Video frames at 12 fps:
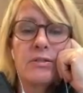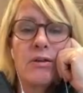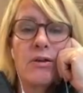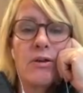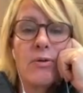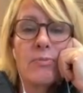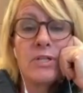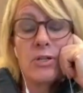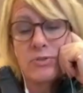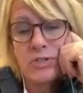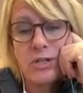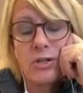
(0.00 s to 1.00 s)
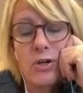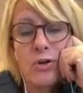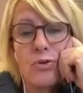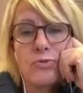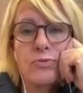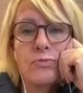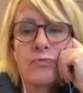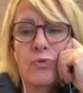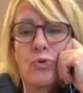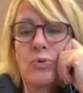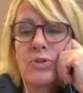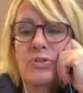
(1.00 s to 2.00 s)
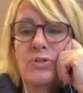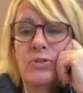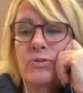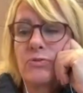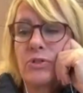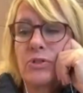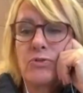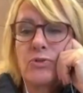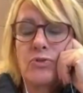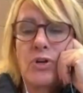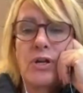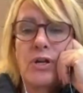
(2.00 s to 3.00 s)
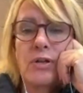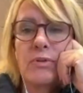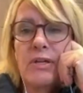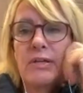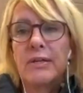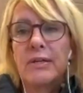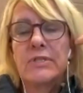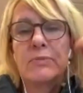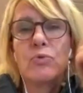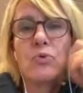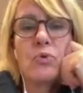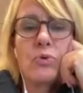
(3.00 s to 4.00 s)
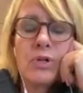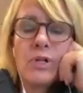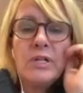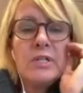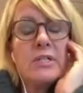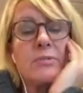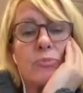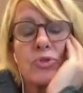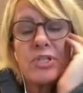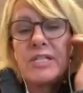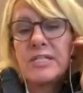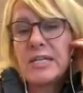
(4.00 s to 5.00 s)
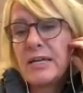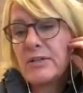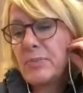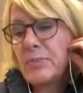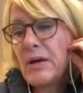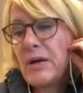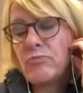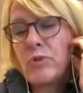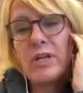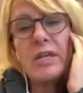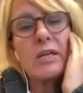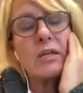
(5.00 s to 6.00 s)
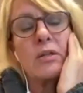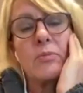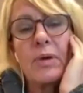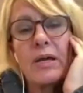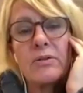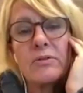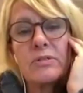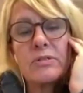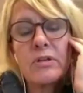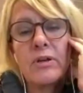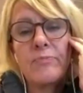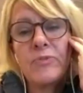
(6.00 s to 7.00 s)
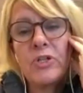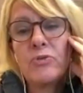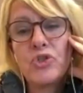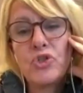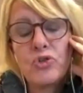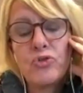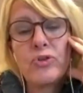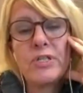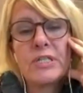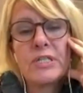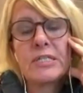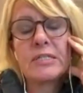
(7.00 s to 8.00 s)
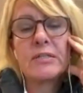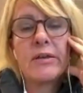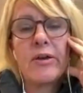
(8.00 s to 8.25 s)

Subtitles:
is going to go forward to try and give us more details about running and about endurance,